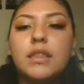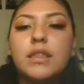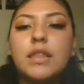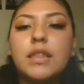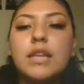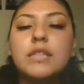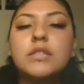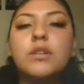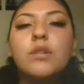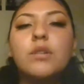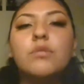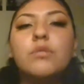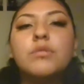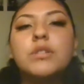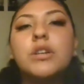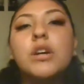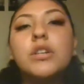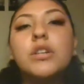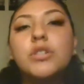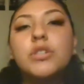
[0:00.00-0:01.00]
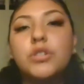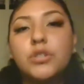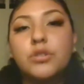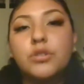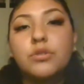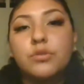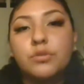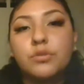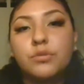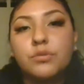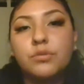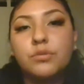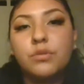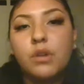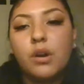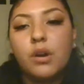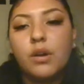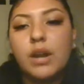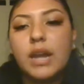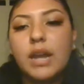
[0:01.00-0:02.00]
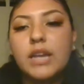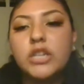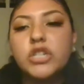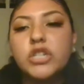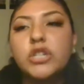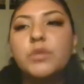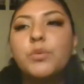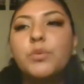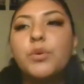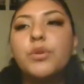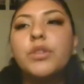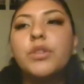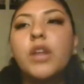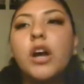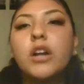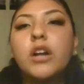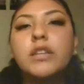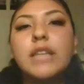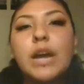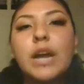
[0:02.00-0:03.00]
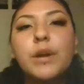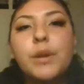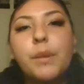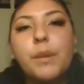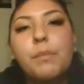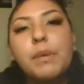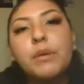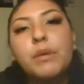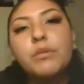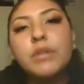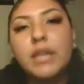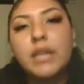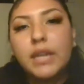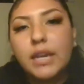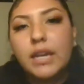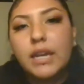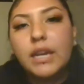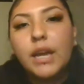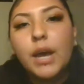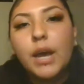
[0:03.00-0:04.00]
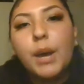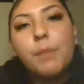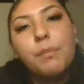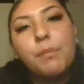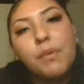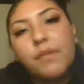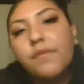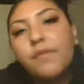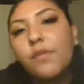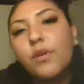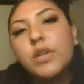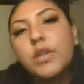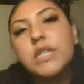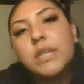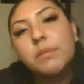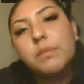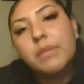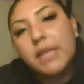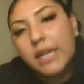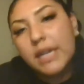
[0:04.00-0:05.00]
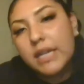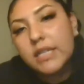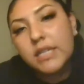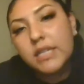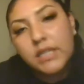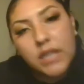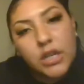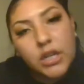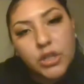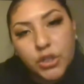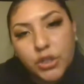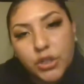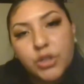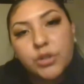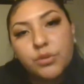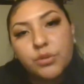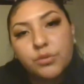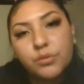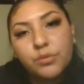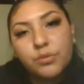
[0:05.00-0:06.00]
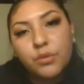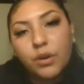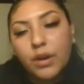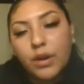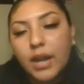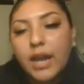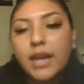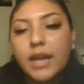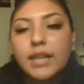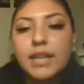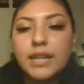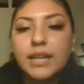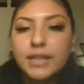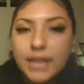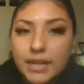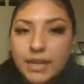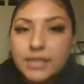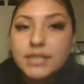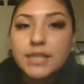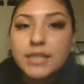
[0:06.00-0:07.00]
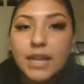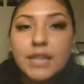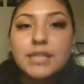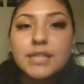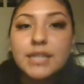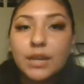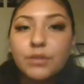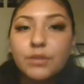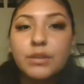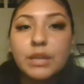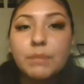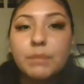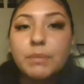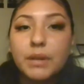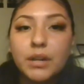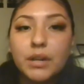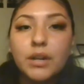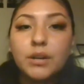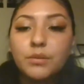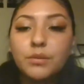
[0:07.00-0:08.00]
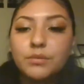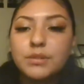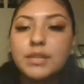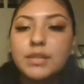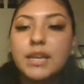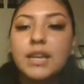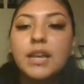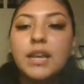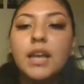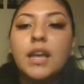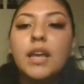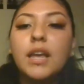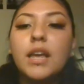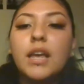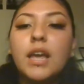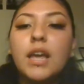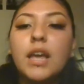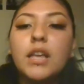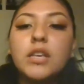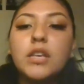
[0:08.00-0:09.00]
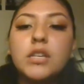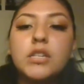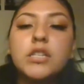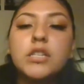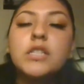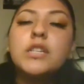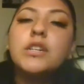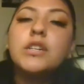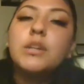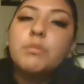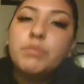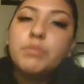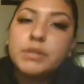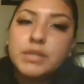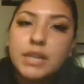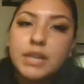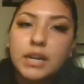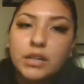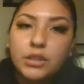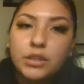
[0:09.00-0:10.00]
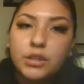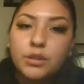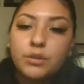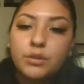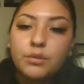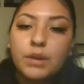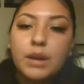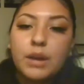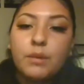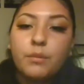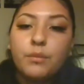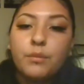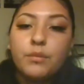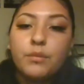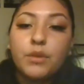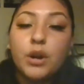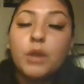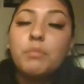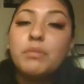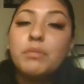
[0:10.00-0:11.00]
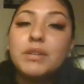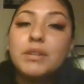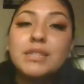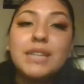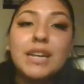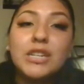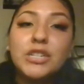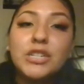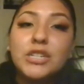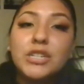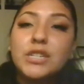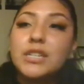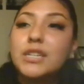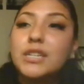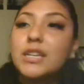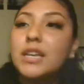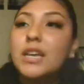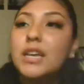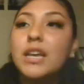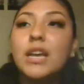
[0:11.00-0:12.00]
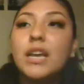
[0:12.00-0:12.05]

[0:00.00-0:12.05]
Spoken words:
that's going to touch you. Okay, she will knock down a building before something gets to touch you. Okay, like that's how deep it goes. Like, she's here to protect you, and her protection,